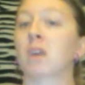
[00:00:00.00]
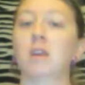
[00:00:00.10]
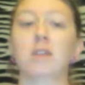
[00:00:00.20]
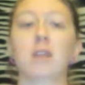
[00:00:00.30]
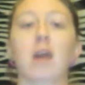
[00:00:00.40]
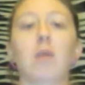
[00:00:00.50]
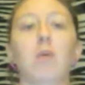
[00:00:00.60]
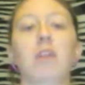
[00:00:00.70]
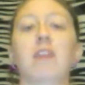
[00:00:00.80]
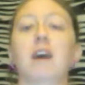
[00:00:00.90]
Not
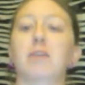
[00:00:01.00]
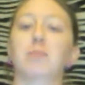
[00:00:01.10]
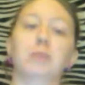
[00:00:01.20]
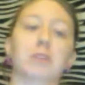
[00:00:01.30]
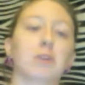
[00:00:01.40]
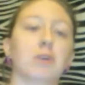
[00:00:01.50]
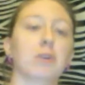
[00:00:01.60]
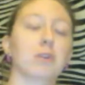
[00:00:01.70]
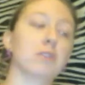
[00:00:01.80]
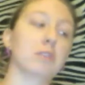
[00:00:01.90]
only that, but there
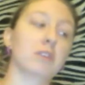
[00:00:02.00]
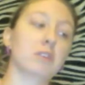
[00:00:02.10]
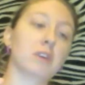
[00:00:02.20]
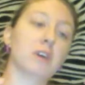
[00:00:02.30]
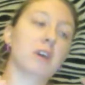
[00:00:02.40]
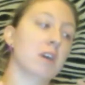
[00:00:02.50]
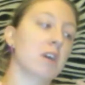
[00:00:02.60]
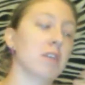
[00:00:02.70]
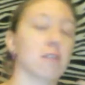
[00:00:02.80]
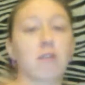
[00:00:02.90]

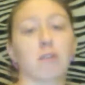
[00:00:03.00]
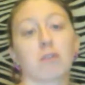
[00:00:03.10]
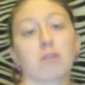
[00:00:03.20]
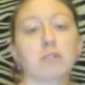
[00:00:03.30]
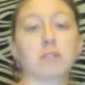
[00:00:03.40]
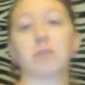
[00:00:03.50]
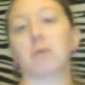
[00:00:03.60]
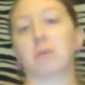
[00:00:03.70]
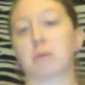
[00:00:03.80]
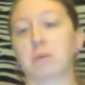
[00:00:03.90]
are girls who go
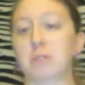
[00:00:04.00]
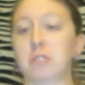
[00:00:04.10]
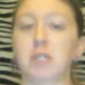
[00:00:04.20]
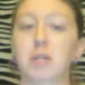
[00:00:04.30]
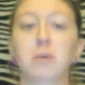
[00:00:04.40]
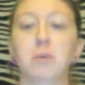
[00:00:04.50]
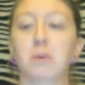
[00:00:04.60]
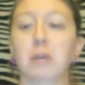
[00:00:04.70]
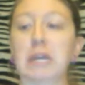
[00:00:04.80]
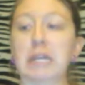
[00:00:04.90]
through it too,
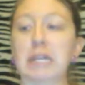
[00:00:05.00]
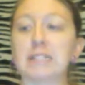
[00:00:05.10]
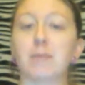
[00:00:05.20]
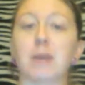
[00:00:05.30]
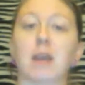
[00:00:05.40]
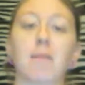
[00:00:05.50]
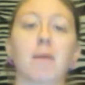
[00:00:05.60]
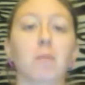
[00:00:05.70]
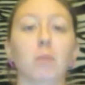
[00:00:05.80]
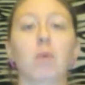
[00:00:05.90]
and it's
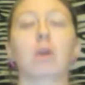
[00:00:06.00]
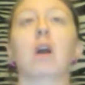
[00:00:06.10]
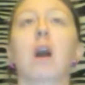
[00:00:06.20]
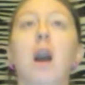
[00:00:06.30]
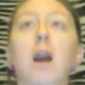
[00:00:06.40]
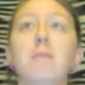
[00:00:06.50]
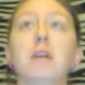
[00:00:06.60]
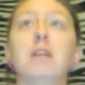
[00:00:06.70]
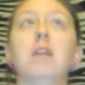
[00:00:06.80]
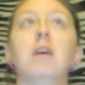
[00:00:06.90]
becoming more
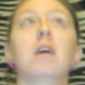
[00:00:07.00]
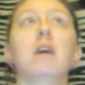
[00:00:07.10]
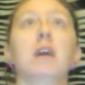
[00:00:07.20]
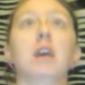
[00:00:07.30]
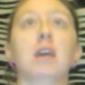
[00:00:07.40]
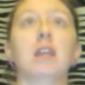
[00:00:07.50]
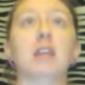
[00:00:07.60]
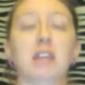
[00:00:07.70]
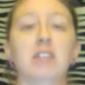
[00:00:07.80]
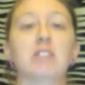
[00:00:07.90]
common. And
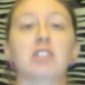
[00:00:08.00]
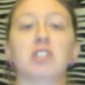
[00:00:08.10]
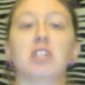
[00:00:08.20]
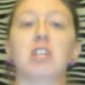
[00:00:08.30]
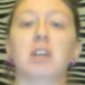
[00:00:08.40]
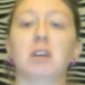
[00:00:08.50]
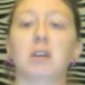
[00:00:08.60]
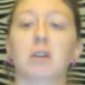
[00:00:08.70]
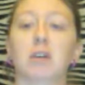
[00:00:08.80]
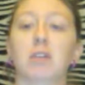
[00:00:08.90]
each
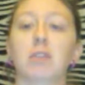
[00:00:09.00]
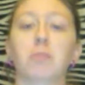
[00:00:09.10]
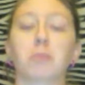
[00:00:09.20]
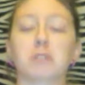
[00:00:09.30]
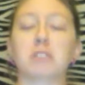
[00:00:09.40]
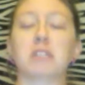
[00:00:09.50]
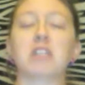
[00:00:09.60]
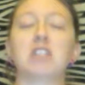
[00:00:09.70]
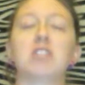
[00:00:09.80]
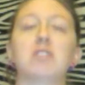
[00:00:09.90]
year, the
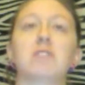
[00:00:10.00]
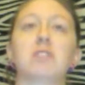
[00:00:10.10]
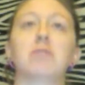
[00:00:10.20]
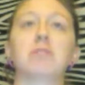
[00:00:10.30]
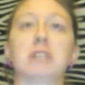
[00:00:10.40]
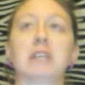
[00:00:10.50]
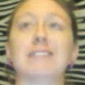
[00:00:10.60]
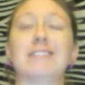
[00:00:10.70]
percentage of the